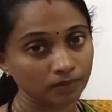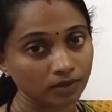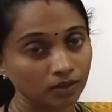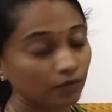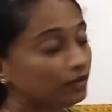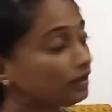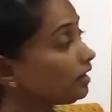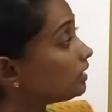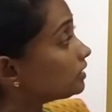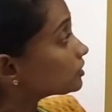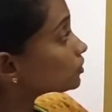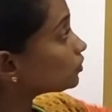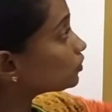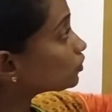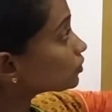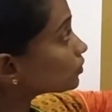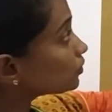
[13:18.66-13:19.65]
Okay,
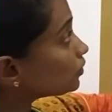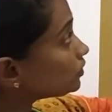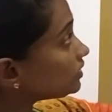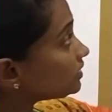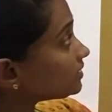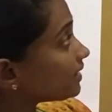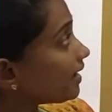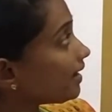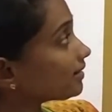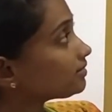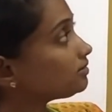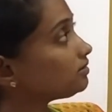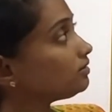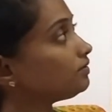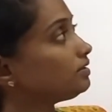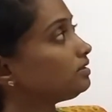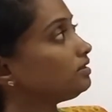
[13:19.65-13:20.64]
so through this
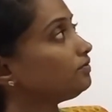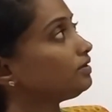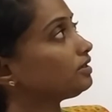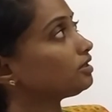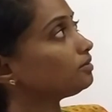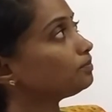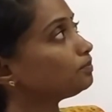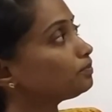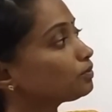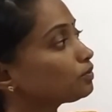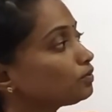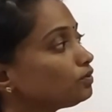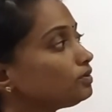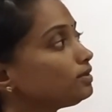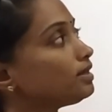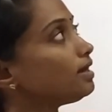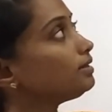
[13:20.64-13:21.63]
activity we can
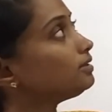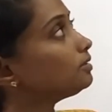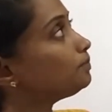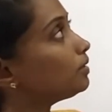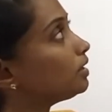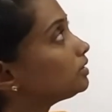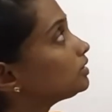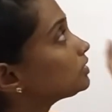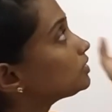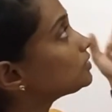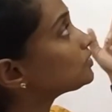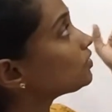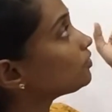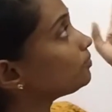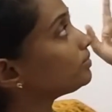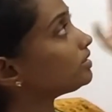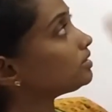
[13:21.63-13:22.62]
prove that the particles
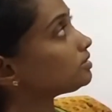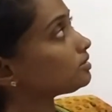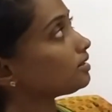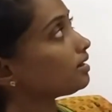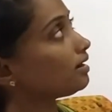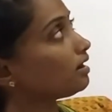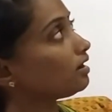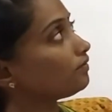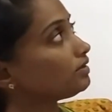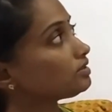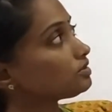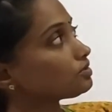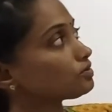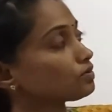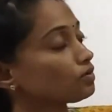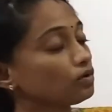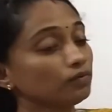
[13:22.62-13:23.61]
of matter have a
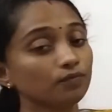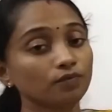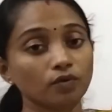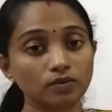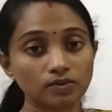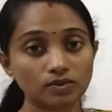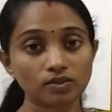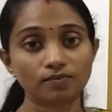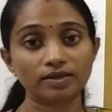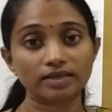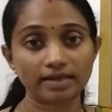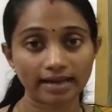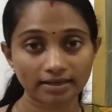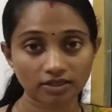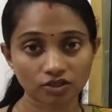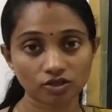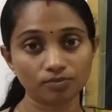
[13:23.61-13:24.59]
strong force of
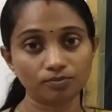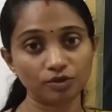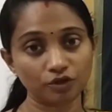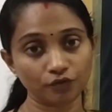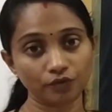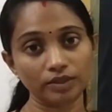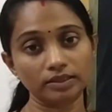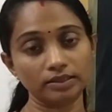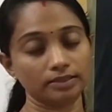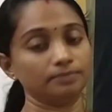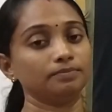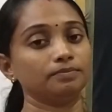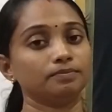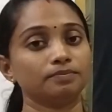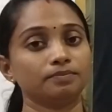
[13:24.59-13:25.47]
attraction between them.